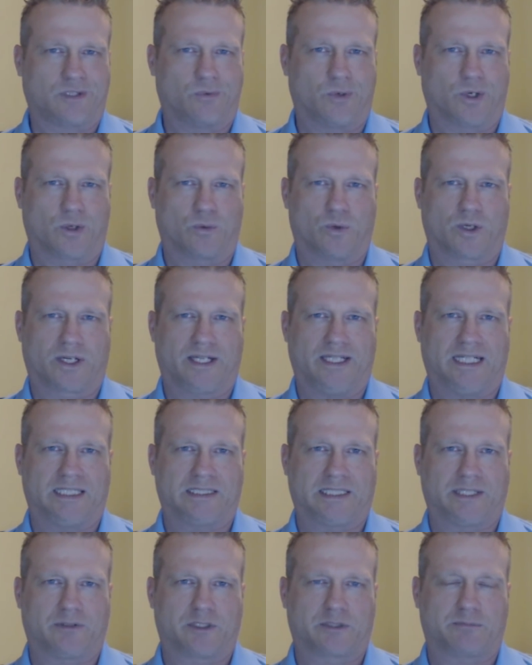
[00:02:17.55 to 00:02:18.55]
weren't working
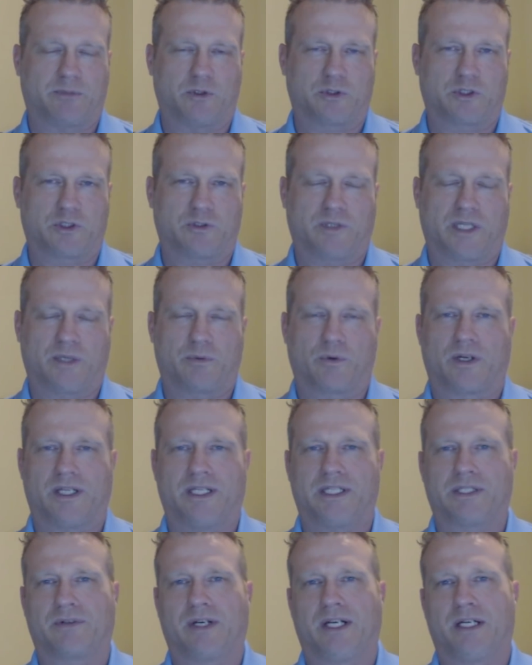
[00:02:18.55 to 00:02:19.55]
as they were supposed to, or they weren't
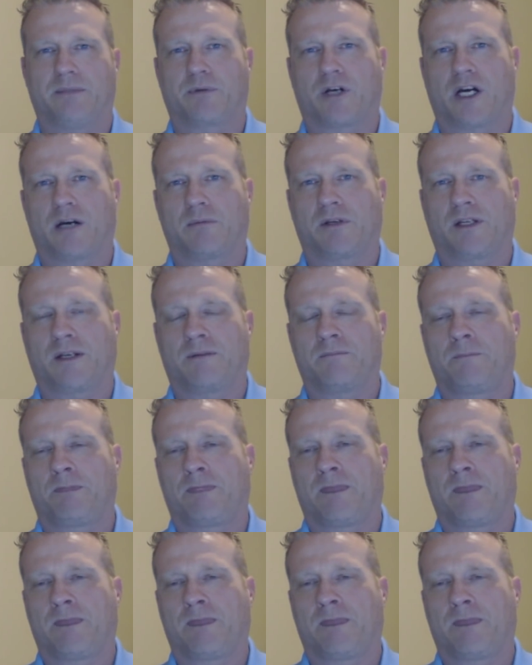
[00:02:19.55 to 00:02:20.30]
integrated properly.